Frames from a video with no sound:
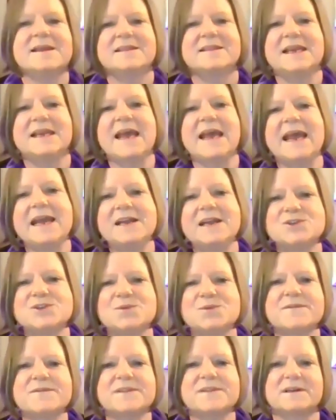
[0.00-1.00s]
The
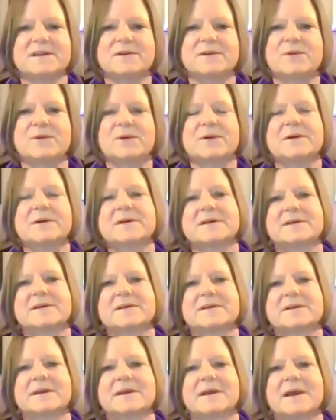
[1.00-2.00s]
angel of the Lord
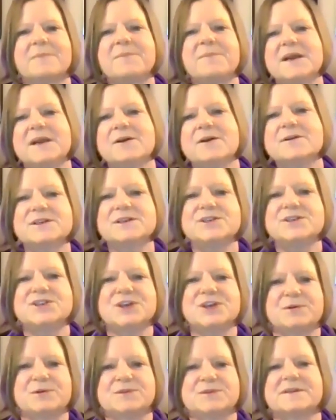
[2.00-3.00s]
appeared to
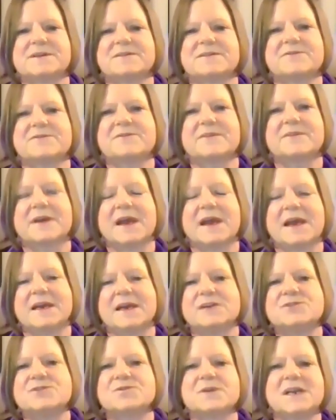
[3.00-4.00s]
Joseph in a
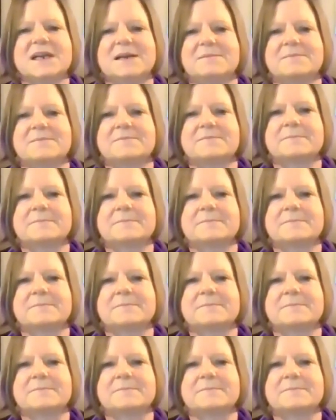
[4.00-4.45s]
dream.